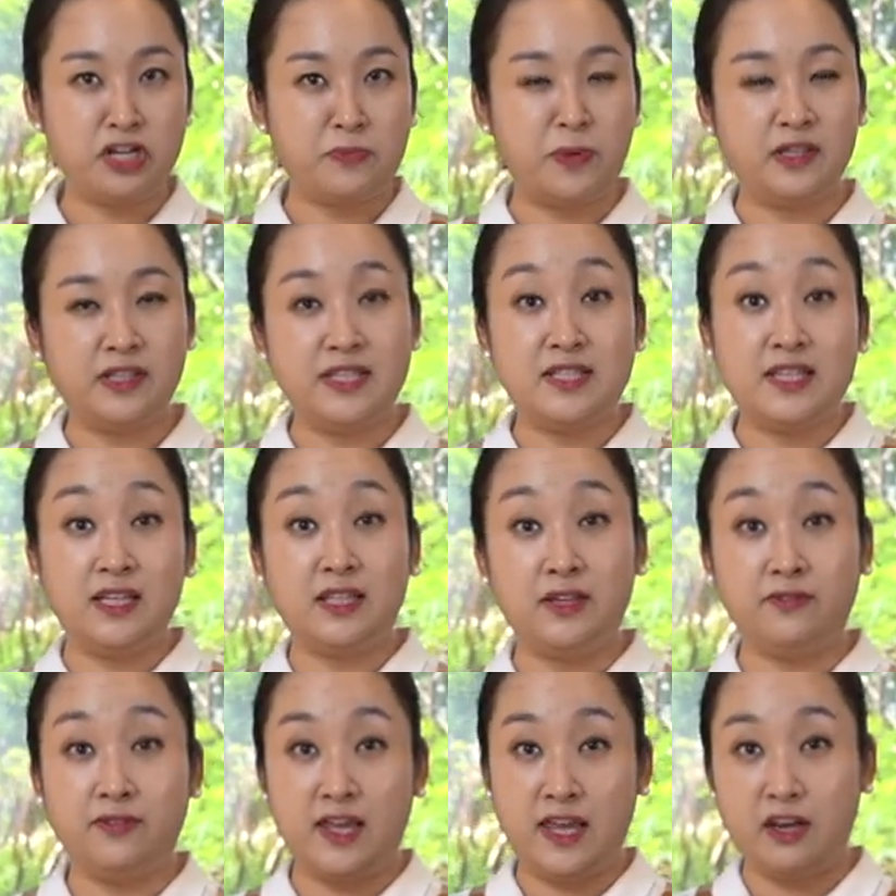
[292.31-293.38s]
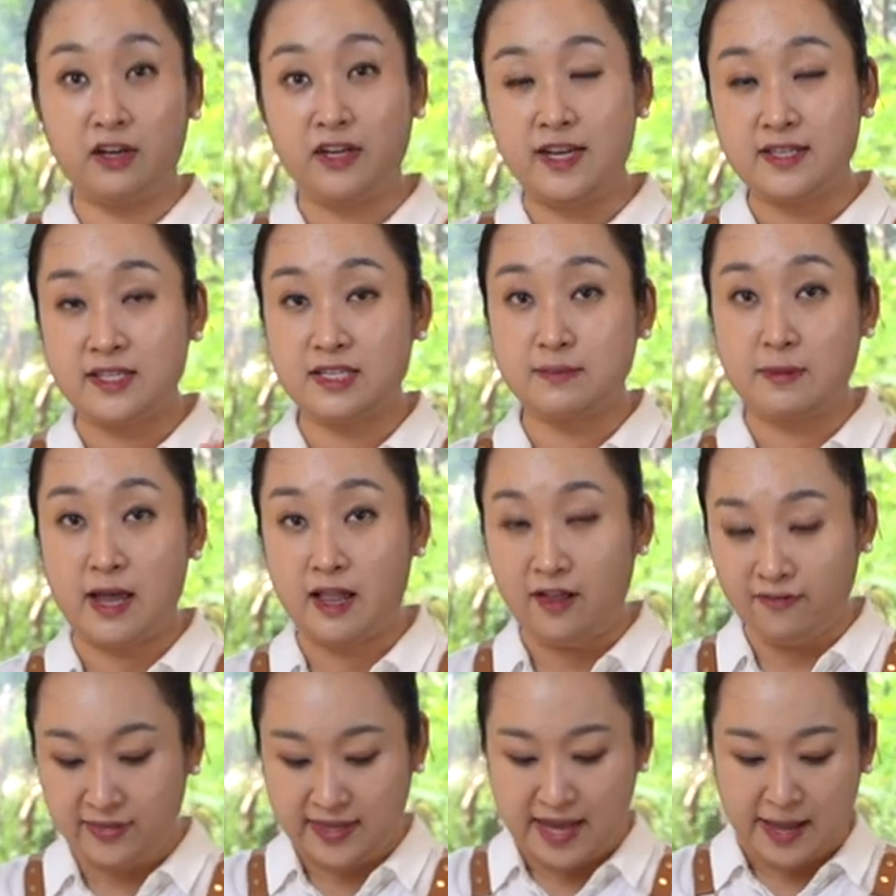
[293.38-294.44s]
siyang distinctive layer and smell
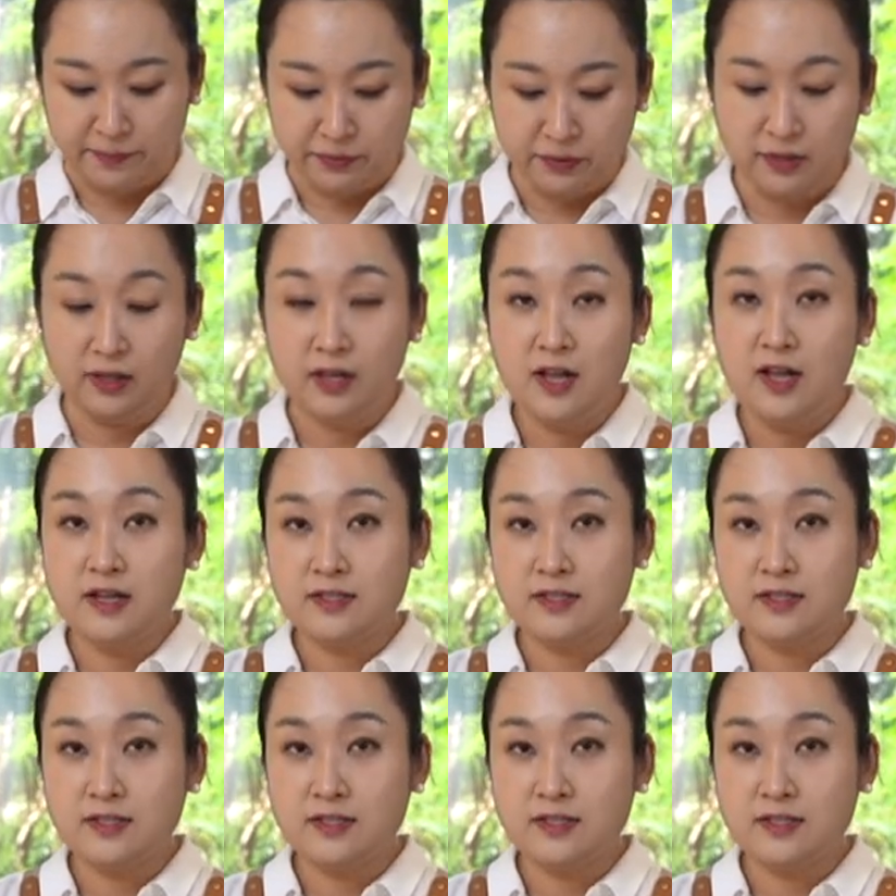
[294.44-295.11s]
of the apple.